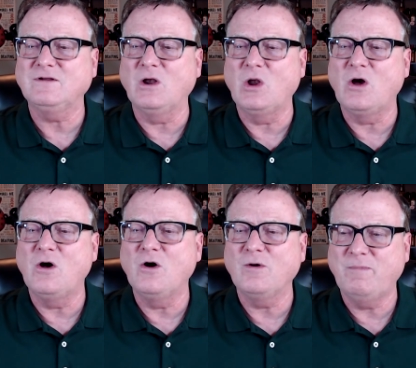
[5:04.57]

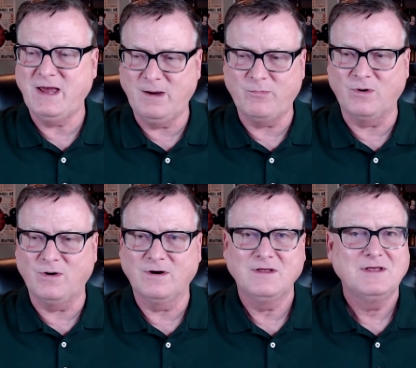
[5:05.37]
long
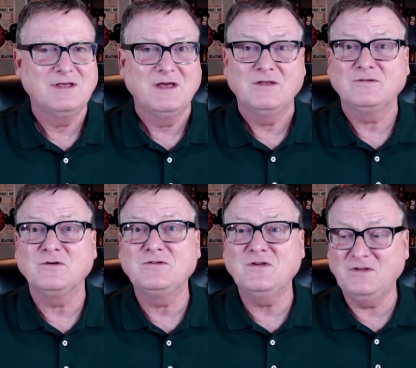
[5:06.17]
pepper.
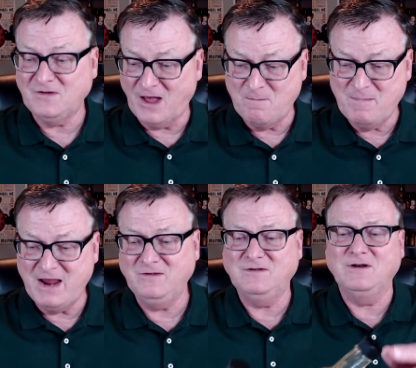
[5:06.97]
So just
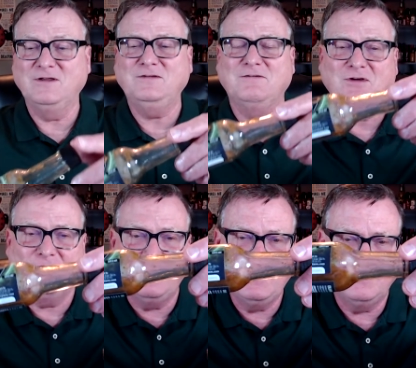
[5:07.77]
amazing list of
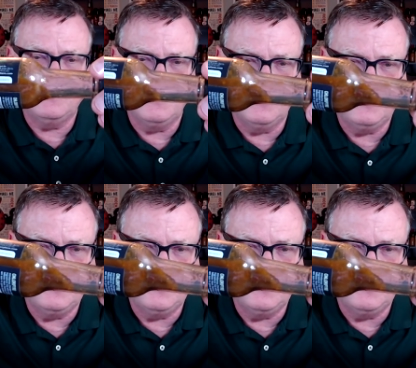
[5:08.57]
ingredients, and just